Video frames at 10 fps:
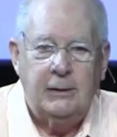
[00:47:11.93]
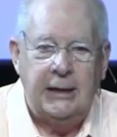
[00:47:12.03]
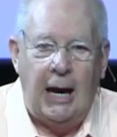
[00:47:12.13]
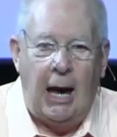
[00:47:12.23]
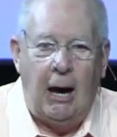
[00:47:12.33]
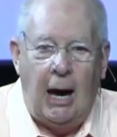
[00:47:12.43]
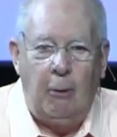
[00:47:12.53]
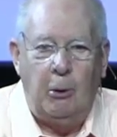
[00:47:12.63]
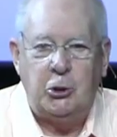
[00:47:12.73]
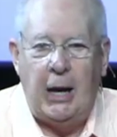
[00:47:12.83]
See, I,
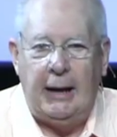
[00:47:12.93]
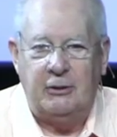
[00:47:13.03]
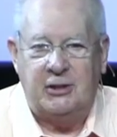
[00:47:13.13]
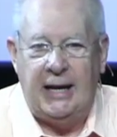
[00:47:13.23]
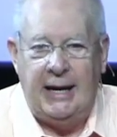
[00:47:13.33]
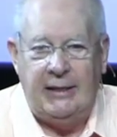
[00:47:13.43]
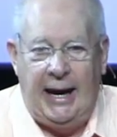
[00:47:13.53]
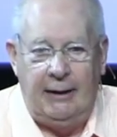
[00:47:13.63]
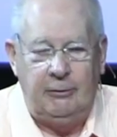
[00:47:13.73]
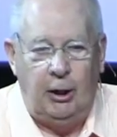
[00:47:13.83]
I wish I could say
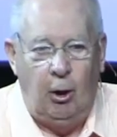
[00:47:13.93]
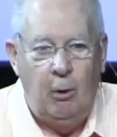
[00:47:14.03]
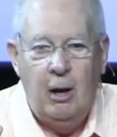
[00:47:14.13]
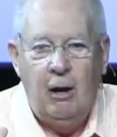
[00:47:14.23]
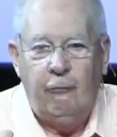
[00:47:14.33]
that, you know,